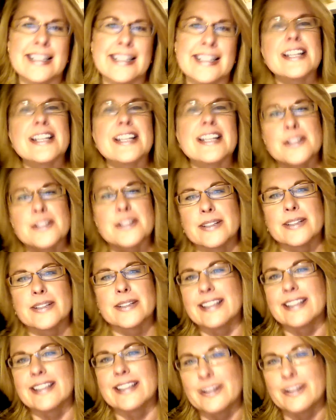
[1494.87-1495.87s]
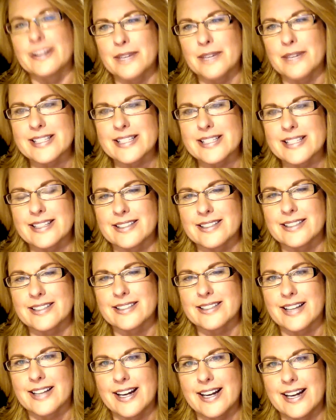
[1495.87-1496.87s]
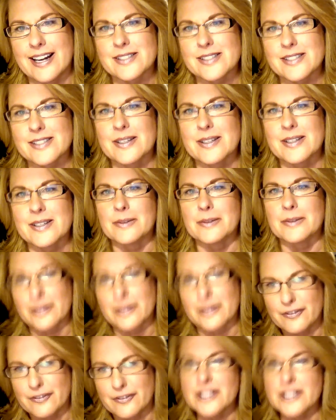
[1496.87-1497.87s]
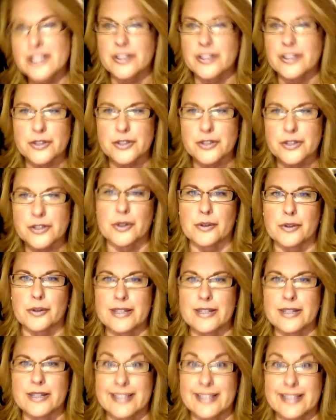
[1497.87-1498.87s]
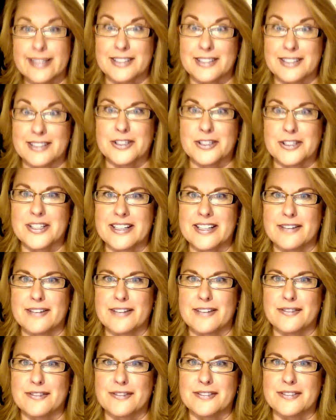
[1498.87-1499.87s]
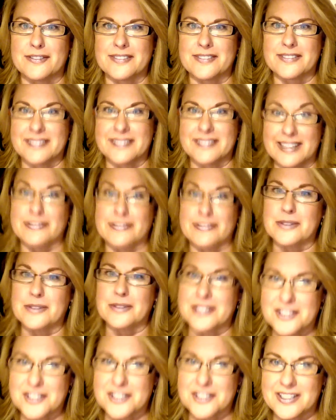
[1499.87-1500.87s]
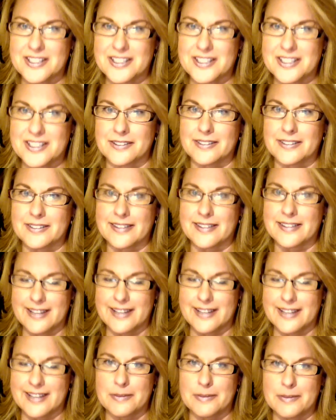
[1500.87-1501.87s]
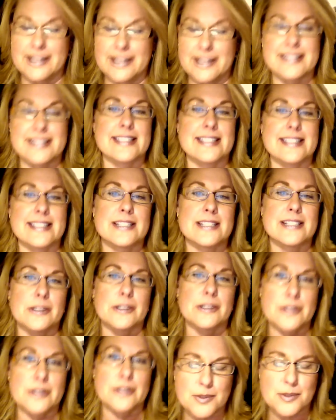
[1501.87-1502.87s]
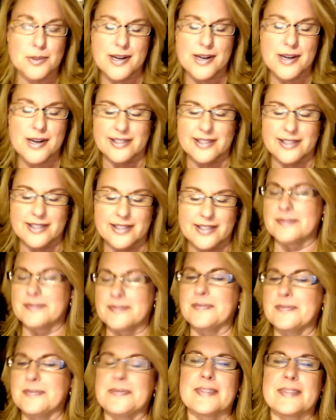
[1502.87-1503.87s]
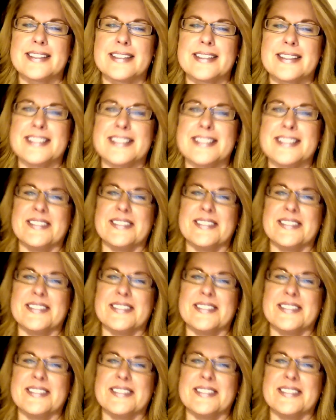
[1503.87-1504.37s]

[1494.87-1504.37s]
So that the rest of the class, we feature 2 or 3 that think they're good enough that everyone should hear them and see Siri's response. So